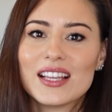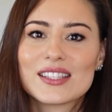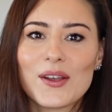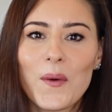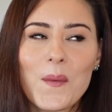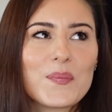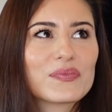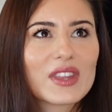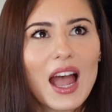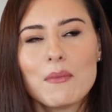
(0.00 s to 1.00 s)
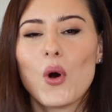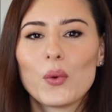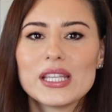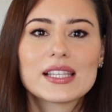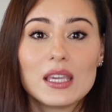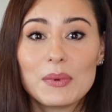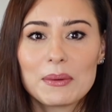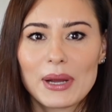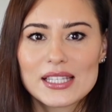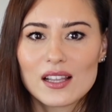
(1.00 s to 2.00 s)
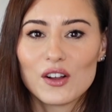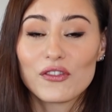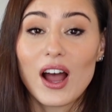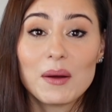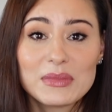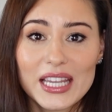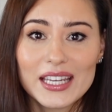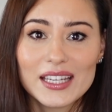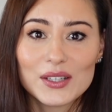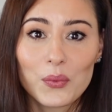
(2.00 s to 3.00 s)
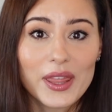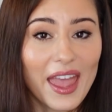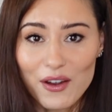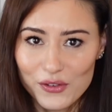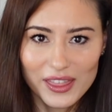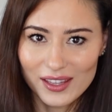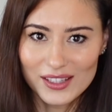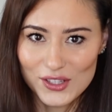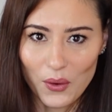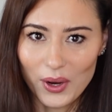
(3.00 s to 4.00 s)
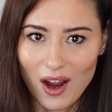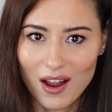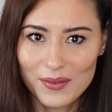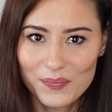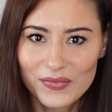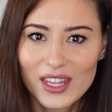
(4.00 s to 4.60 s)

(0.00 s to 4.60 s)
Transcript: So I'm always keeping myself updated with everything that's going on.